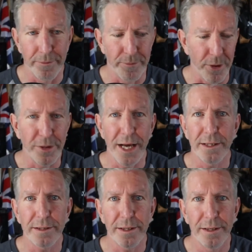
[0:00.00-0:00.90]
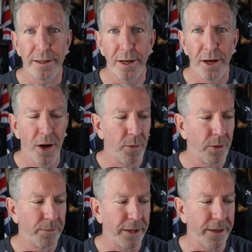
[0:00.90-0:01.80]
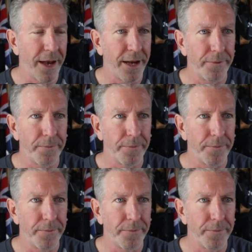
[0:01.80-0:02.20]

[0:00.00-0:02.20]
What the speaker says: protest, would be that